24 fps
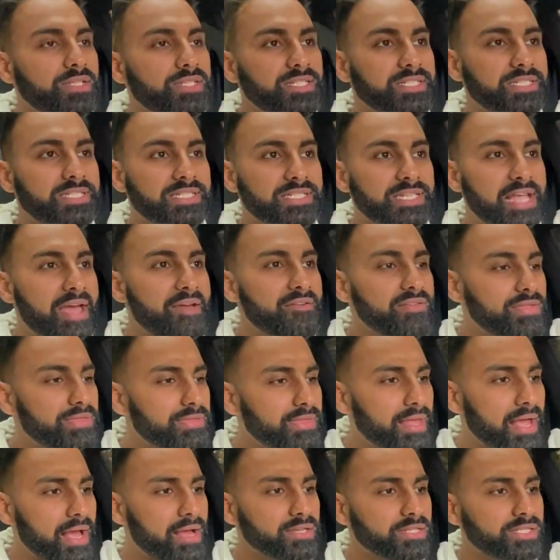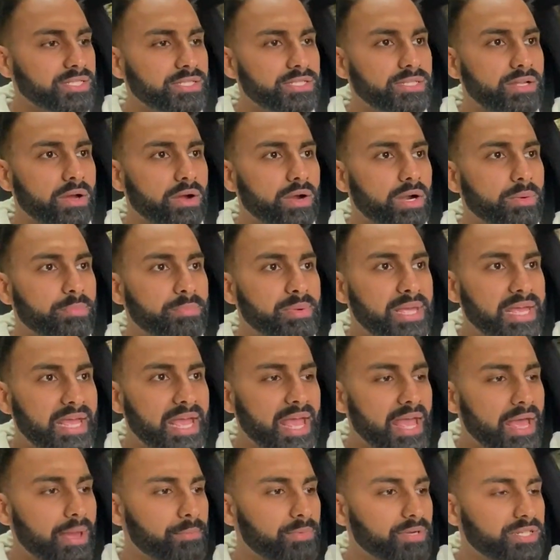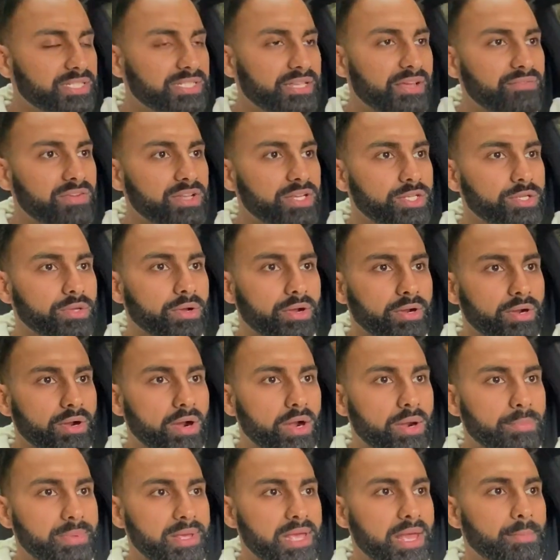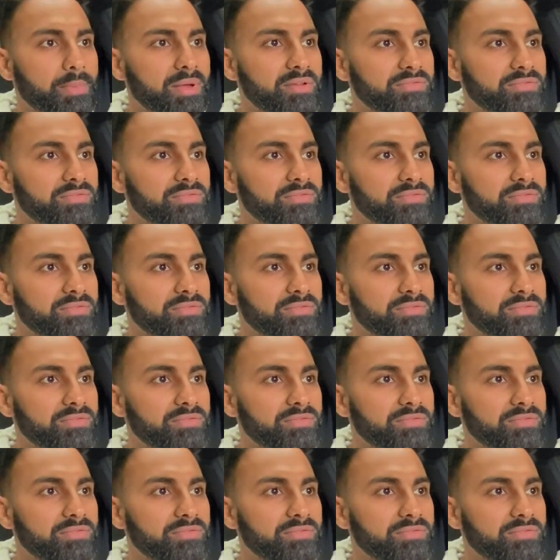7,000 RPM or 7,200 RPM,